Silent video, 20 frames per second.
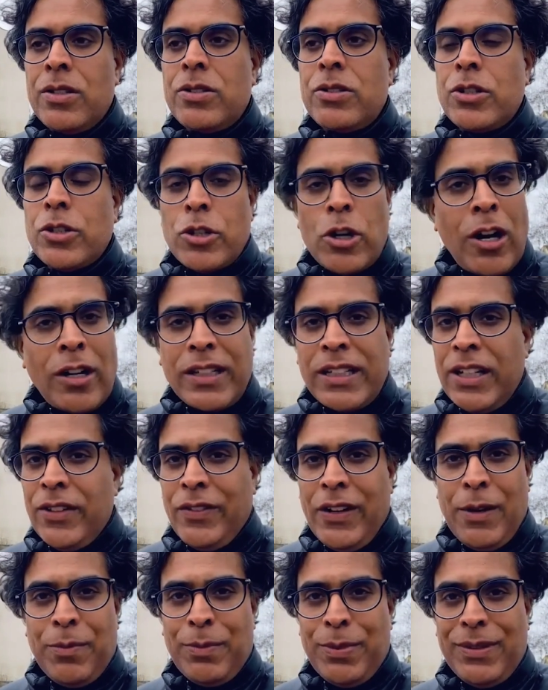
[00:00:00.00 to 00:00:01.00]
to not give
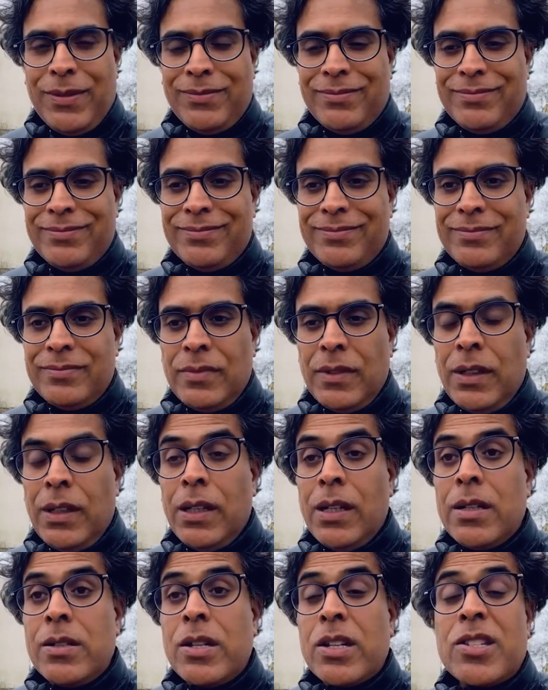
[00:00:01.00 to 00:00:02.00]
up,
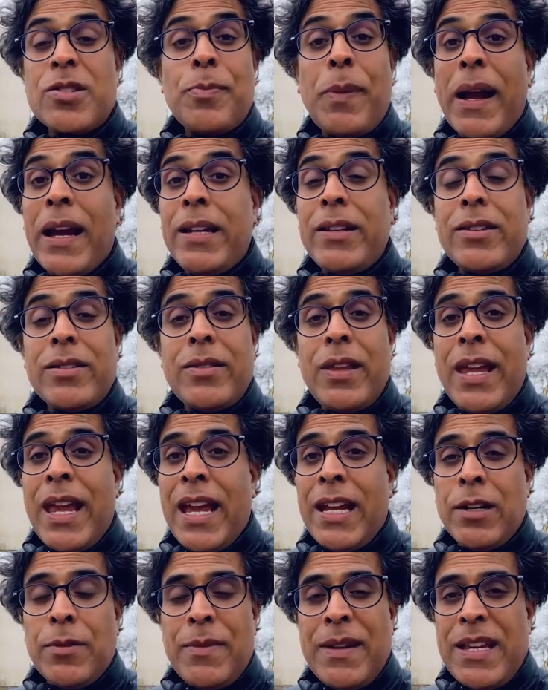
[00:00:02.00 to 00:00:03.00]
despite the
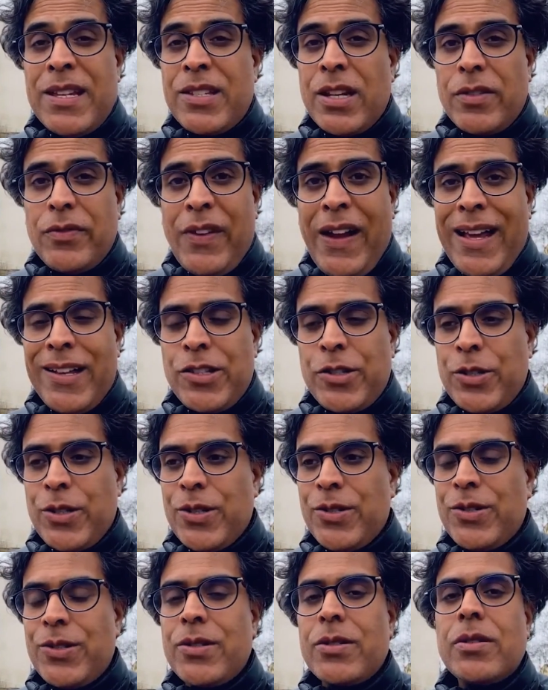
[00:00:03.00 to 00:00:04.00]
enemy's
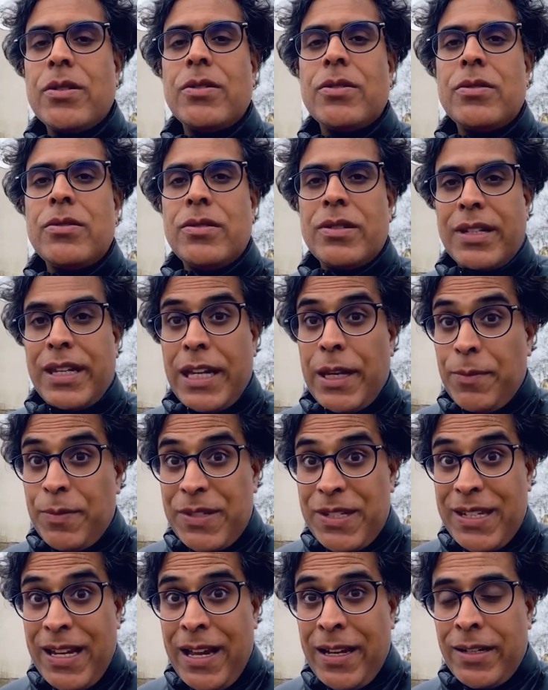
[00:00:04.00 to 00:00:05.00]
advances, to keep
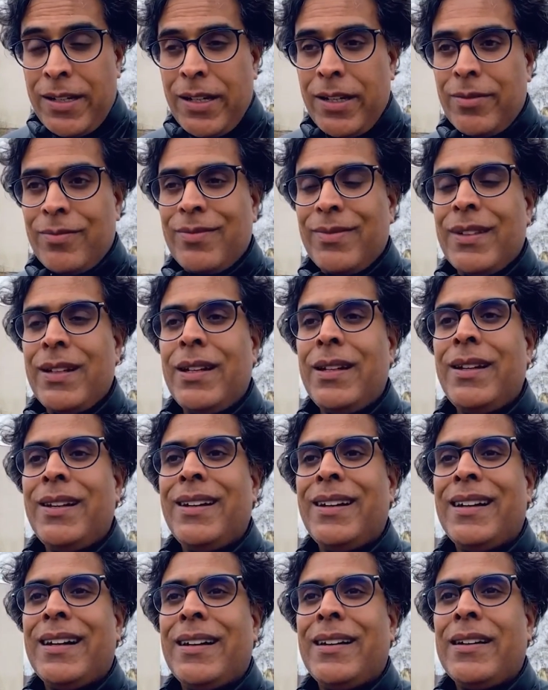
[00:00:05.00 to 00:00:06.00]
standing,
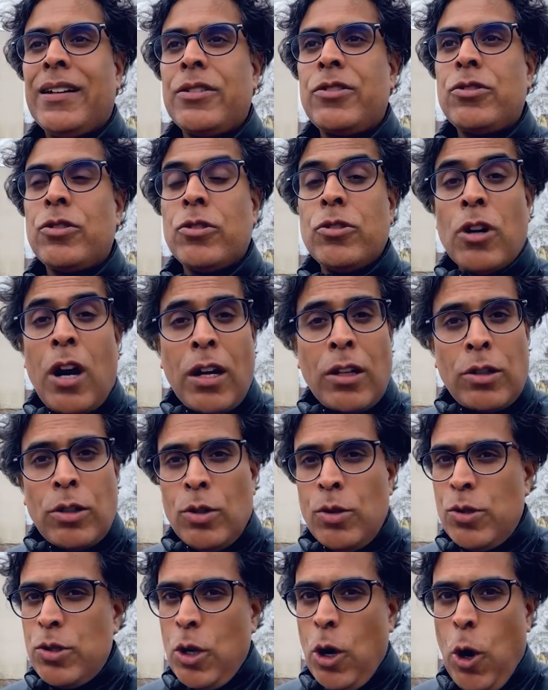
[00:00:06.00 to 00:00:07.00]
to not
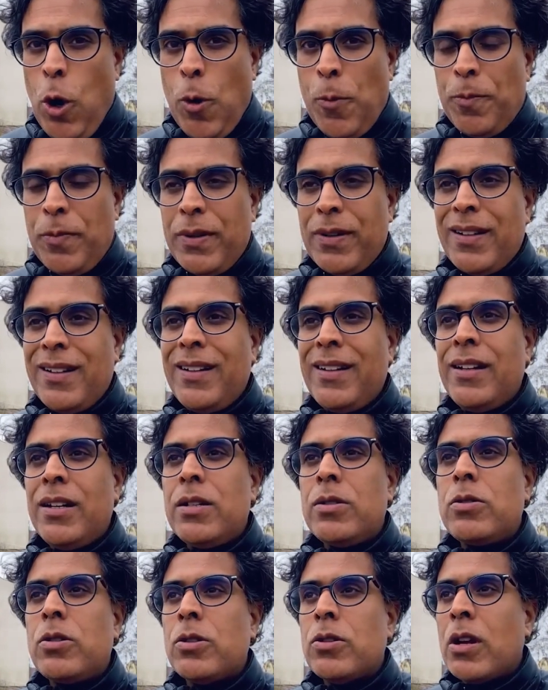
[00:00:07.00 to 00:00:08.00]
lose hope,
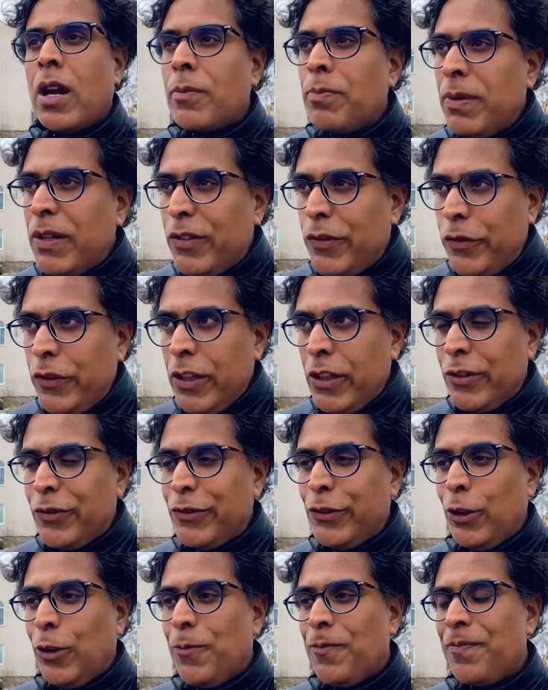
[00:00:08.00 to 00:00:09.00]
to not be
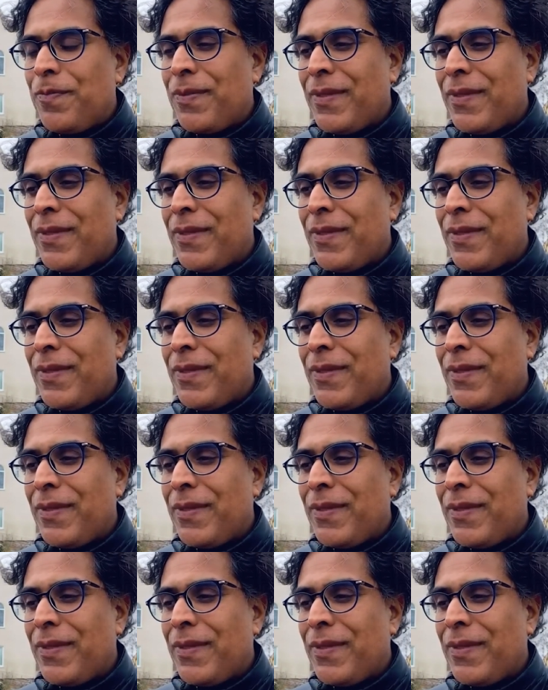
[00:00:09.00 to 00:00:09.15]
fearful.